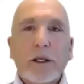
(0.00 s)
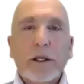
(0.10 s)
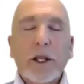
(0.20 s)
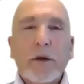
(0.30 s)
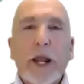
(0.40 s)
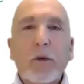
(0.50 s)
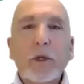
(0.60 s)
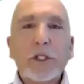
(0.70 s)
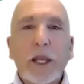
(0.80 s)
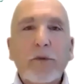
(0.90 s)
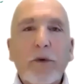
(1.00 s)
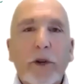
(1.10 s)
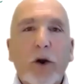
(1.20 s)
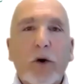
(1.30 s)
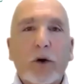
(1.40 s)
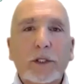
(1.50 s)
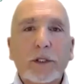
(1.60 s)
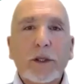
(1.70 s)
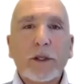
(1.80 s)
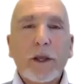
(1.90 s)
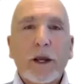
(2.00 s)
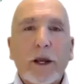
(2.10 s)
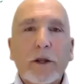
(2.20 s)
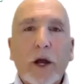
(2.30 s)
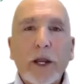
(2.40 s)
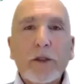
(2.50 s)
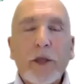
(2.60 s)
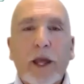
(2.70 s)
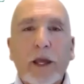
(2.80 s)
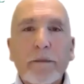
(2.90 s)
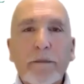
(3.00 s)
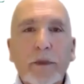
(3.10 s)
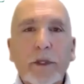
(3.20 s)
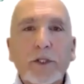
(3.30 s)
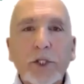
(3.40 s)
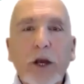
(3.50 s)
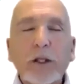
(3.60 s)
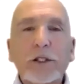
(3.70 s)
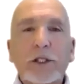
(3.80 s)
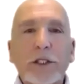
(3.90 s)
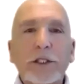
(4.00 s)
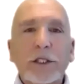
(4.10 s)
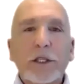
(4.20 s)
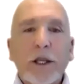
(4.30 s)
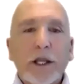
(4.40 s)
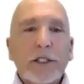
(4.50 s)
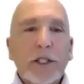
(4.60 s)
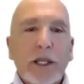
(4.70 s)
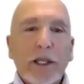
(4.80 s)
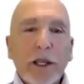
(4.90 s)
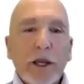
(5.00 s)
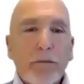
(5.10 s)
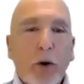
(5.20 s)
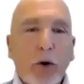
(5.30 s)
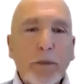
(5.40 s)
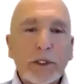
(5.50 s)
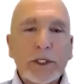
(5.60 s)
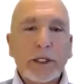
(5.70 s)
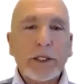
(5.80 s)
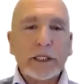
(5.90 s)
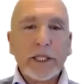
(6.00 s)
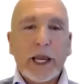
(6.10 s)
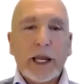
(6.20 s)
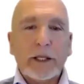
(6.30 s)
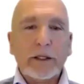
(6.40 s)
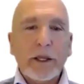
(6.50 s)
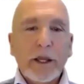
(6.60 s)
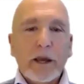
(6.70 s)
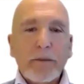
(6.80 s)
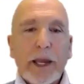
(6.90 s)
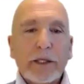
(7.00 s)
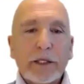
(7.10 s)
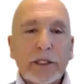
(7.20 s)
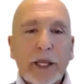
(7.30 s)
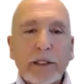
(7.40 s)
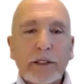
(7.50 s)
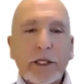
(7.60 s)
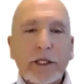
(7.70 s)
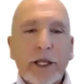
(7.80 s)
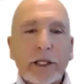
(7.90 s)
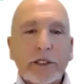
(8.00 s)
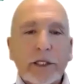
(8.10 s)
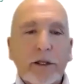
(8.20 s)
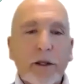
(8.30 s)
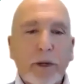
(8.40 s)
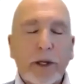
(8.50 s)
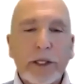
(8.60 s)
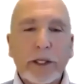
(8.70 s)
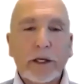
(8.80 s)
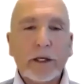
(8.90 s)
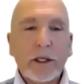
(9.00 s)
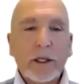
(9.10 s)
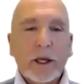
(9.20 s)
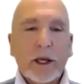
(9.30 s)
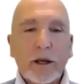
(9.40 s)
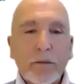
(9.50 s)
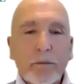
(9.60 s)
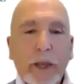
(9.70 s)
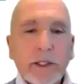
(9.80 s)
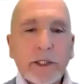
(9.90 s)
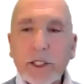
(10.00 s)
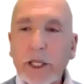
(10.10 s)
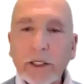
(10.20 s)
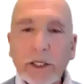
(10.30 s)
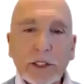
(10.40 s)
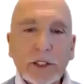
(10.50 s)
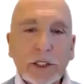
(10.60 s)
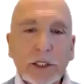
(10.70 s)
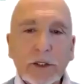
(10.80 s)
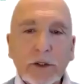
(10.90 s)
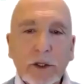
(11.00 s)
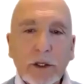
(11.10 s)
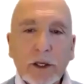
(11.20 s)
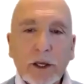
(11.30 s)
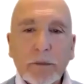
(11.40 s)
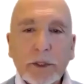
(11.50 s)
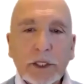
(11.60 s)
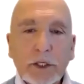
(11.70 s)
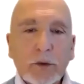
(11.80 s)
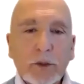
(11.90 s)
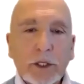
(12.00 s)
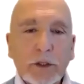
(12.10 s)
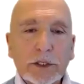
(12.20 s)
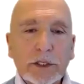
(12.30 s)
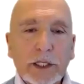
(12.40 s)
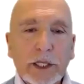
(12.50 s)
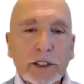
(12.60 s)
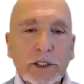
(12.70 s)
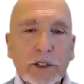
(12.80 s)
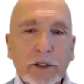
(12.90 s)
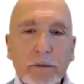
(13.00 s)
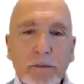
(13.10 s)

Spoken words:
You know, that would seem very odd. And not only that, the chances, let's say Bob sitting next to Alan, Amanda's sitting next to Bahia, Ben's sitting next to, let me see who he's sitting next to.